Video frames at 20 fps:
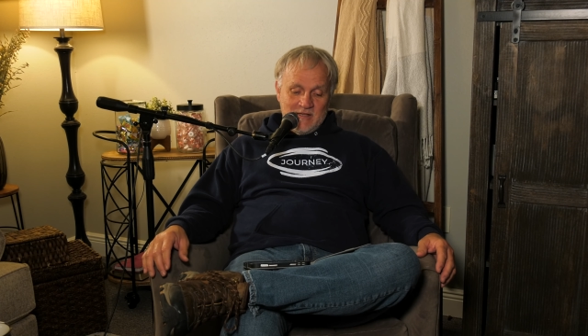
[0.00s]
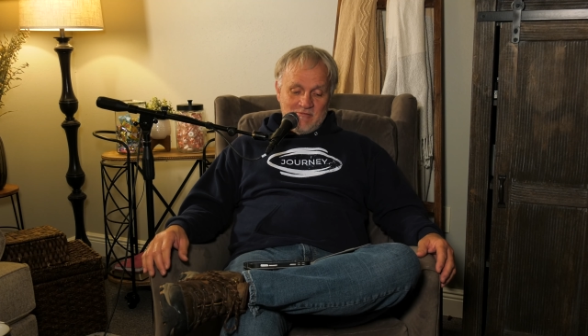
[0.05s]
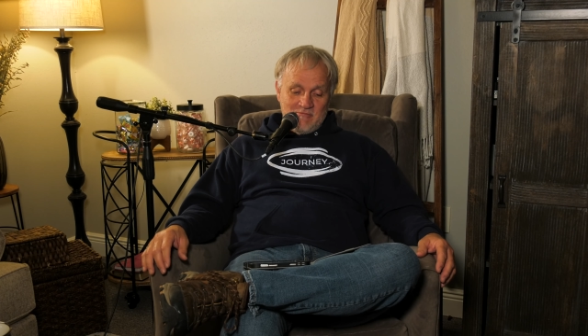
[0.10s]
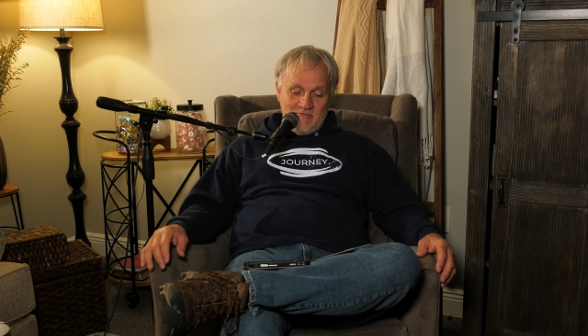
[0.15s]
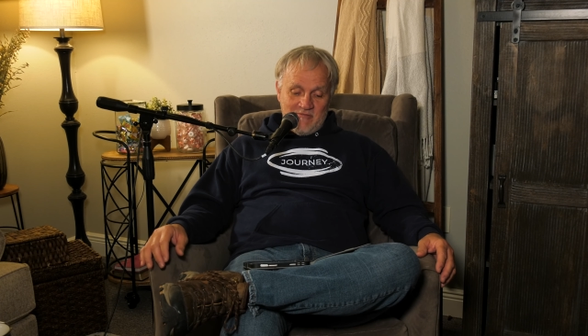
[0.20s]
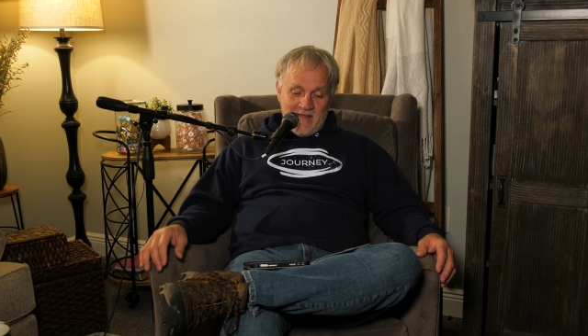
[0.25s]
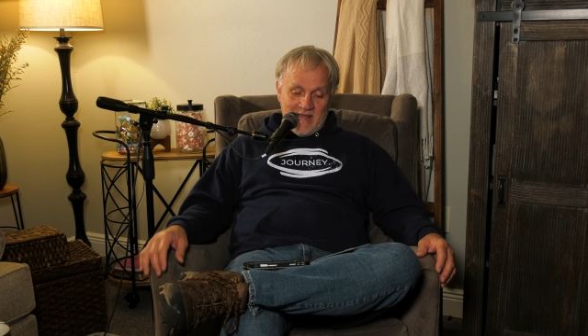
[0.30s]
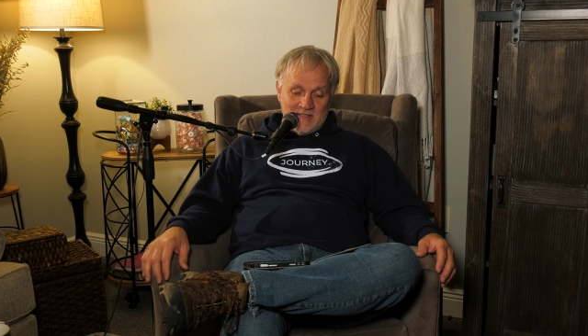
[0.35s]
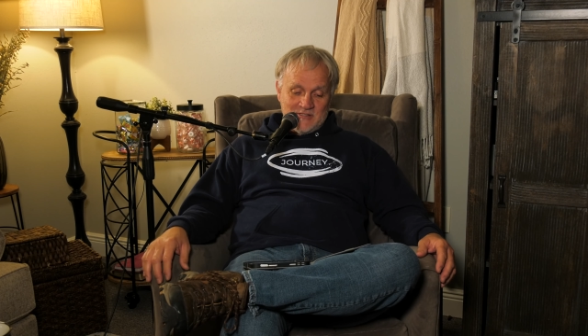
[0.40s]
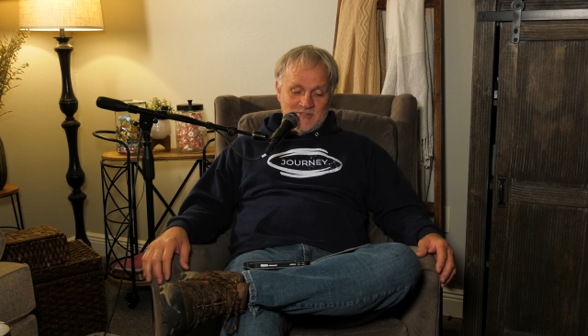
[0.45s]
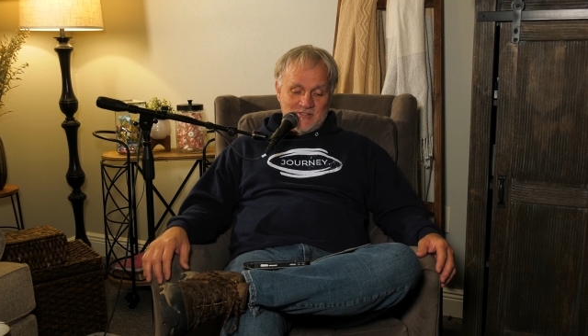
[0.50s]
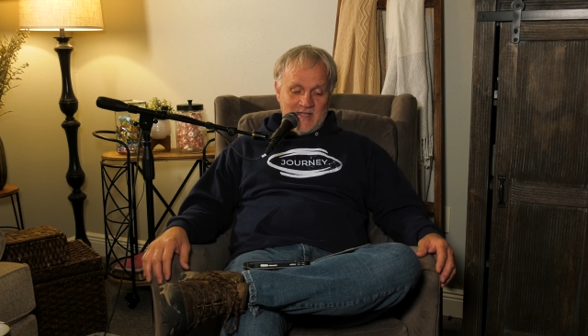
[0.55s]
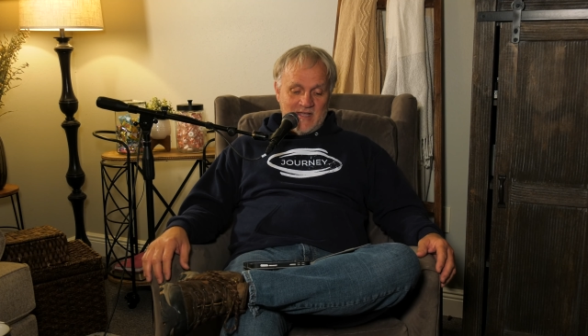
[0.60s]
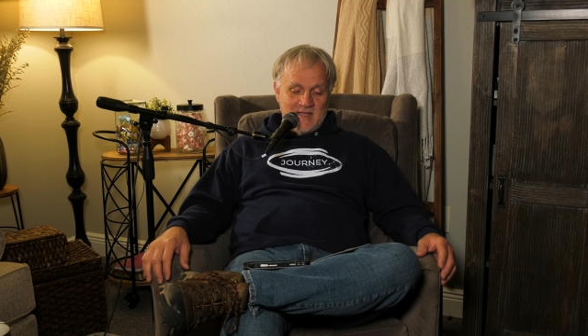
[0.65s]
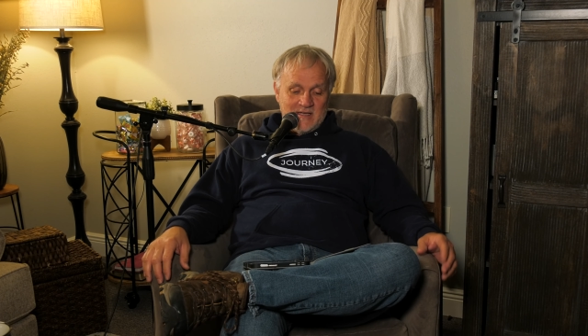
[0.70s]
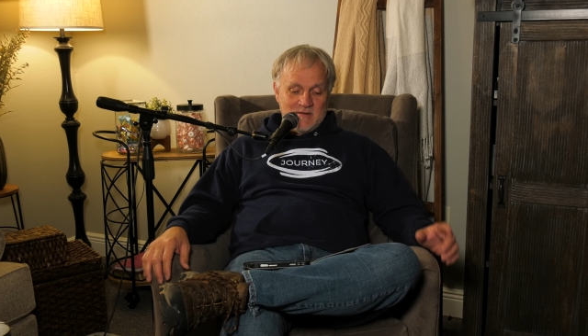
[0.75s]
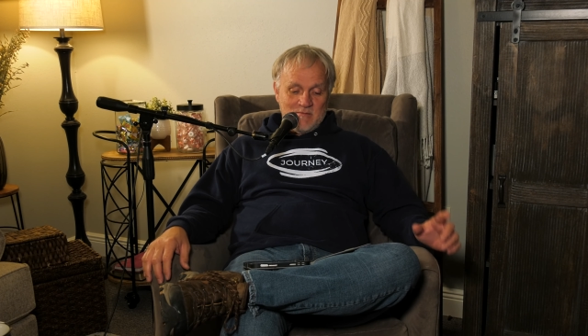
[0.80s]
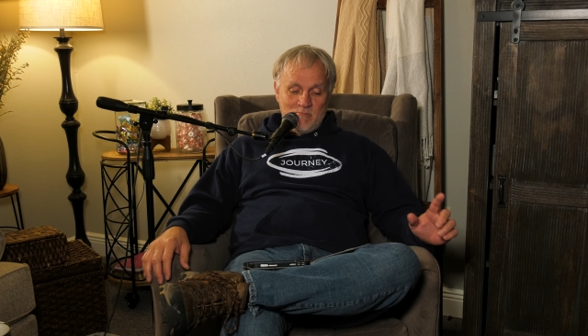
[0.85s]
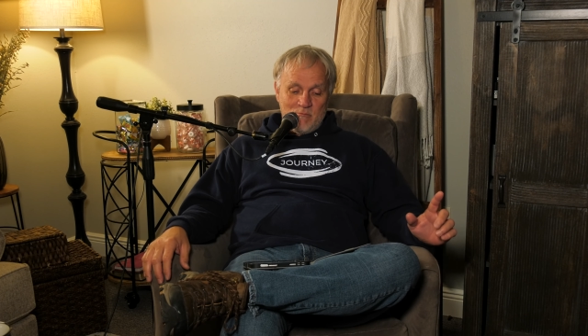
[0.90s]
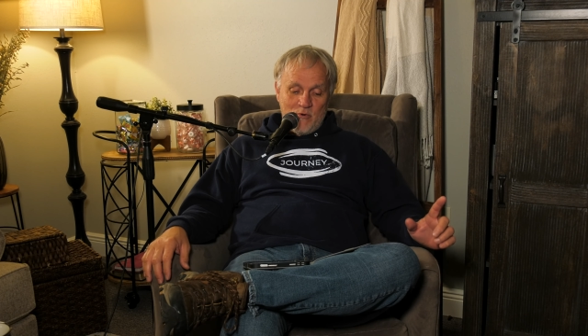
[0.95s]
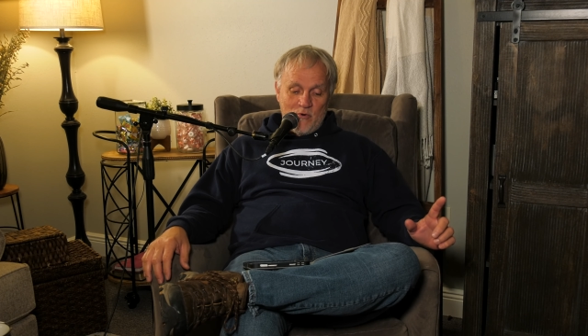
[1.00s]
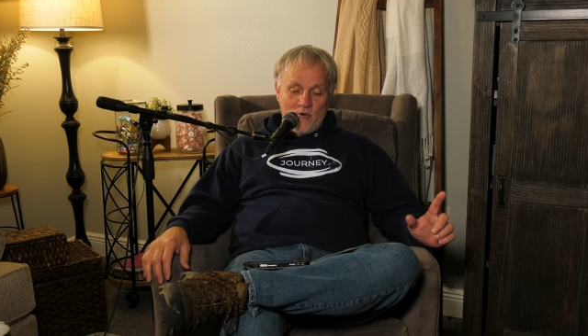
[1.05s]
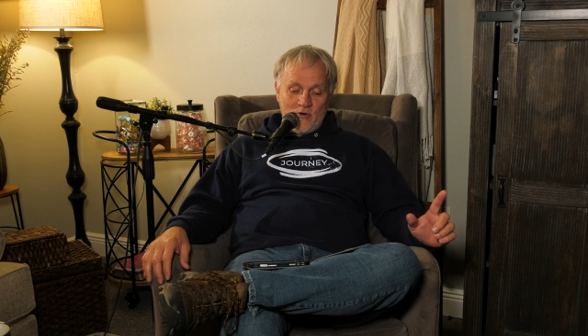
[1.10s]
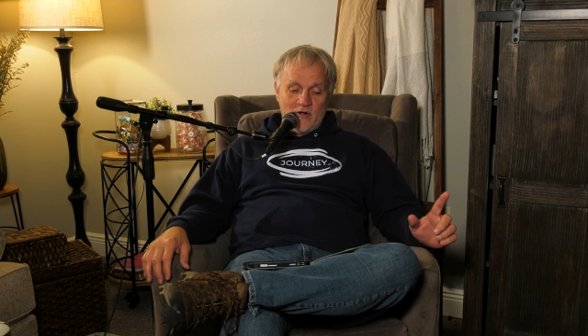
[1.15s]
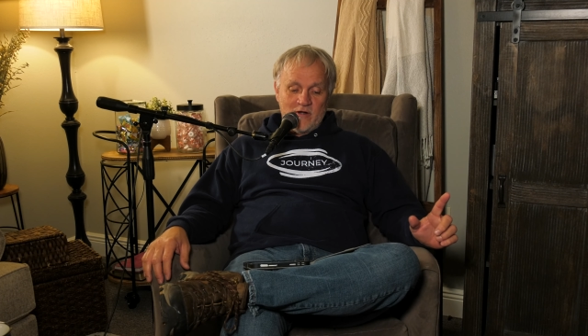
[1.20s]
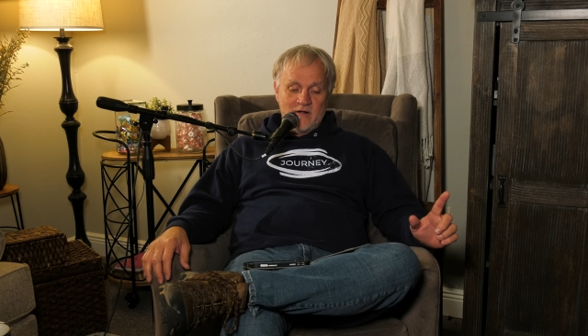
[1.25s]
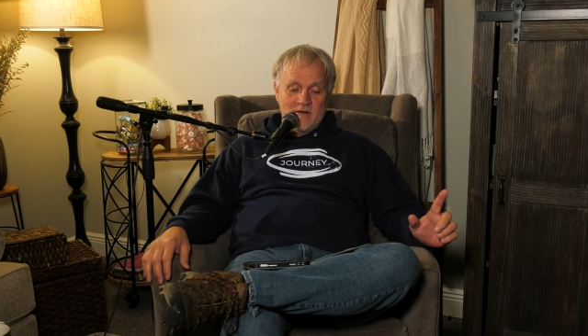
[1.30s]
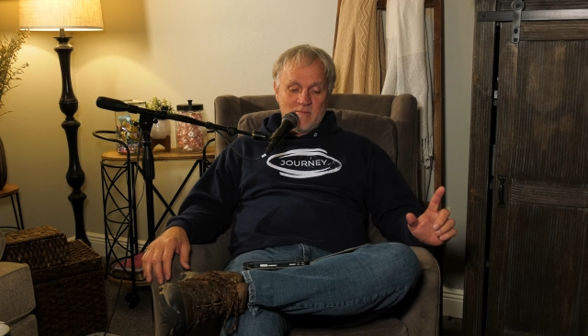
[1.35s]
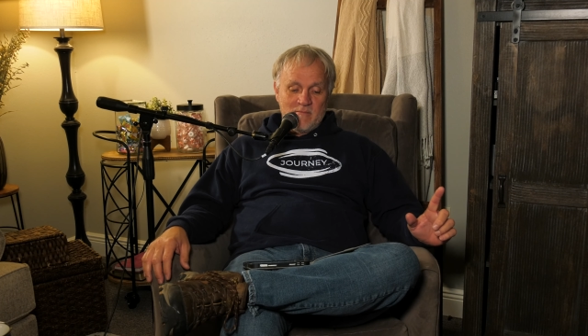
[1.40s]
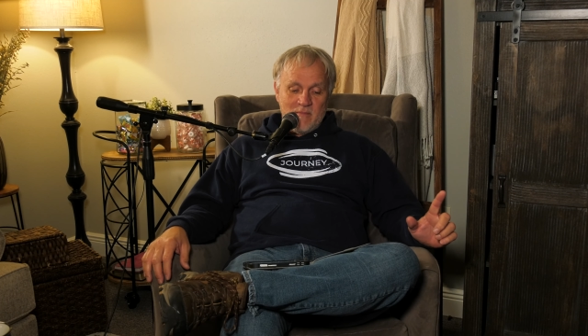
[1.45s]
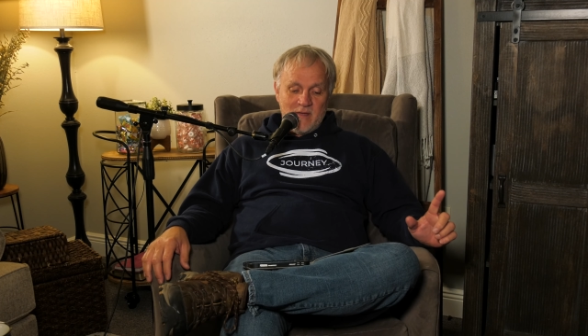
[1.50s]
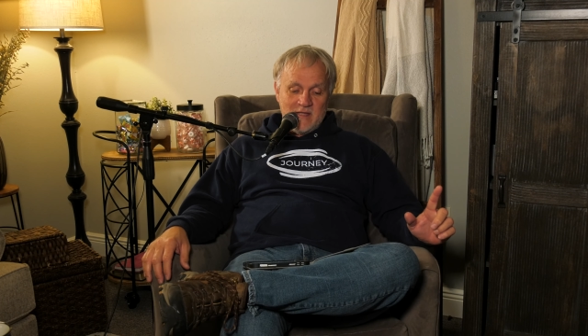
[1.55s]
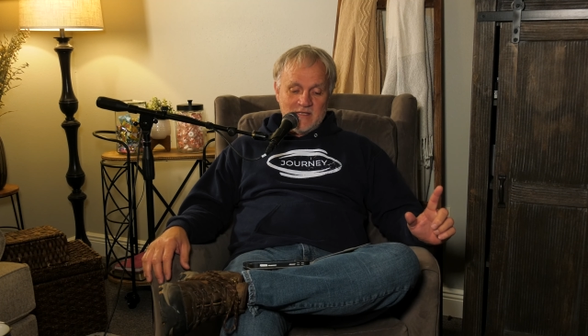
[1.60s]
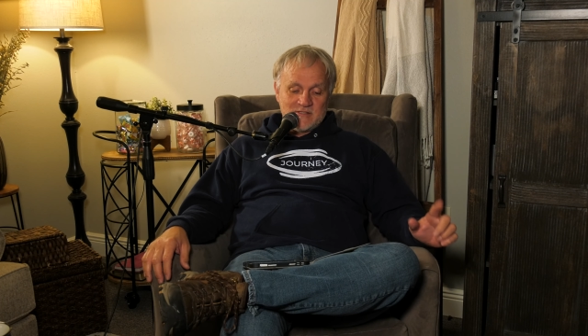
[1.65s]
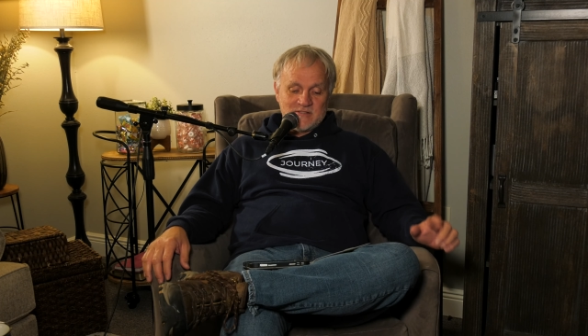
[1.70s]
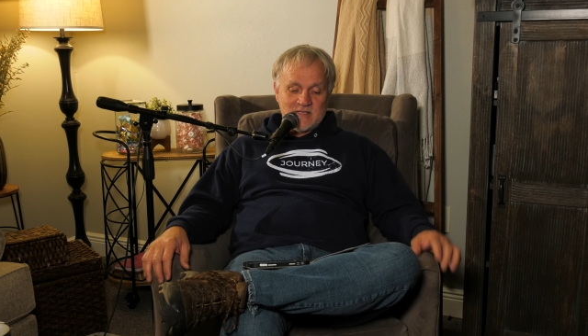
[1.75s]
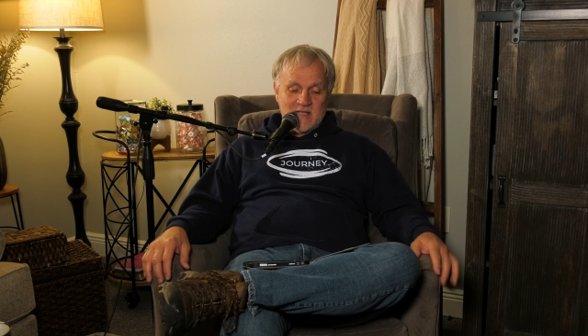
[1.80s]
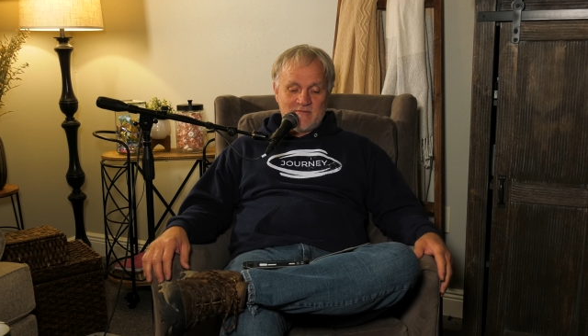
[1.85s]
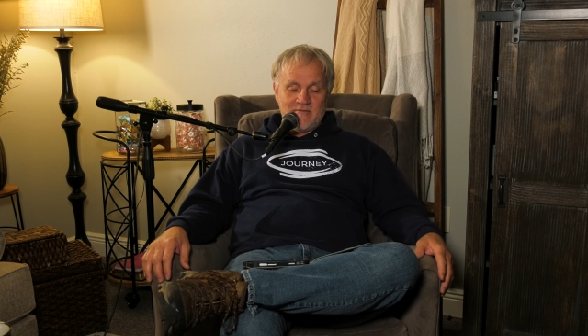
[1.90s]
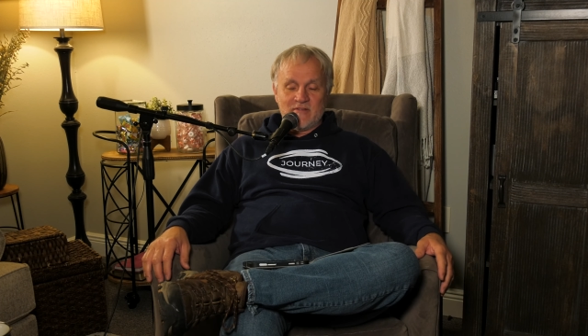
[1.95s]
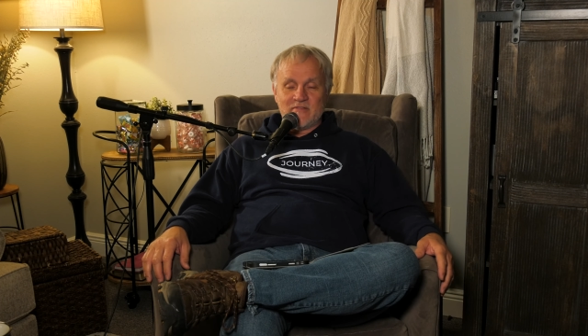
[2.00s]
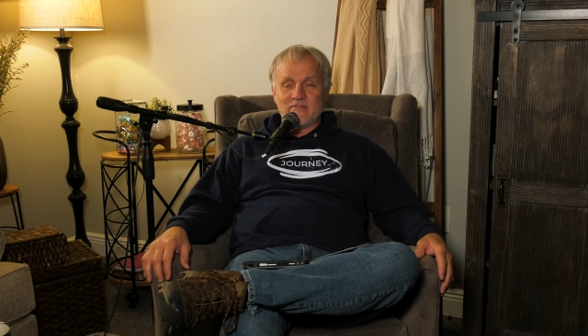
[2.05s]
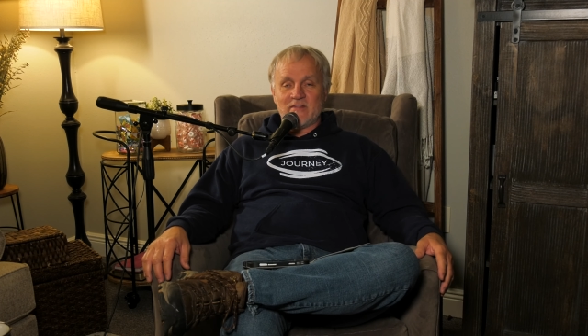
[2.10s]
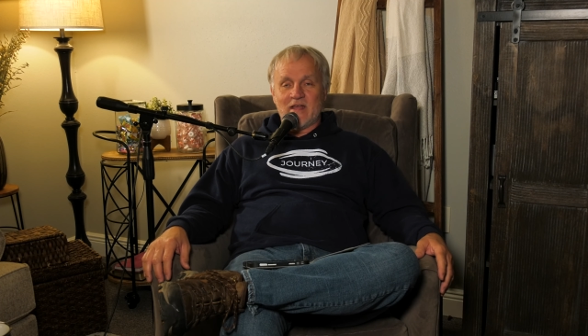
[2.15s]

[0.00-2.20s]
Van Zandt, born May 7th,